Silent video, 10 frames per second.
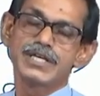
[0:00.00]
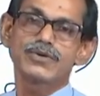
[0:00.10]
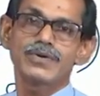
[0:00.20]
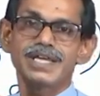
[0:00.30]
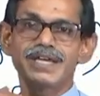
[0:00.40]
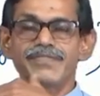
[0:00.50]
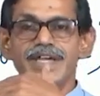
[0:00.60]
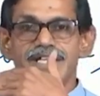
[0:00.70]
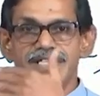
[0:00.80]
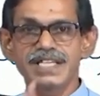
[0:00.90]
So, if
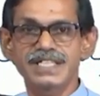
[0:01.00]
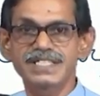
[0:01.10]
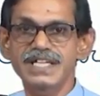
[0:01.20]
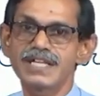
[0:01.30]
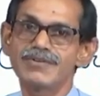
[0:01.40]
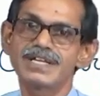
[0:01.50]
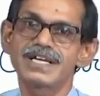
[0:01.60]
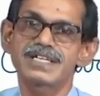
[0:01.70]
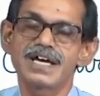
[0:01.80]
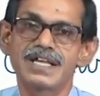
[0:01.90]
anything is there you will
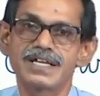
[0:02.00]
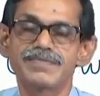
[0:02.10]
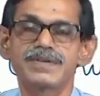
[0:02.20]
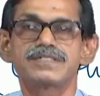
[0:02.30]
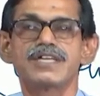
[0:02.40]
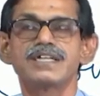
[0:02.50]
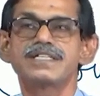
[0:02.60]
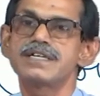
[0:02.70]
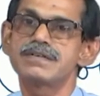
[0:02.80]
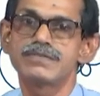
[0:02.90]
get color, if it is not
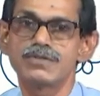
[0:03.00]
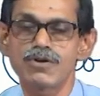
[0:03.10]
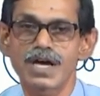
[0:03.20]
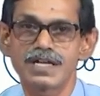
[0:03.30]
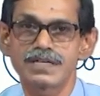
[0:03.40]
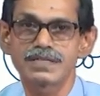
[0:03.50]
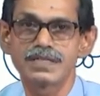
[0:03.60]
there, no color.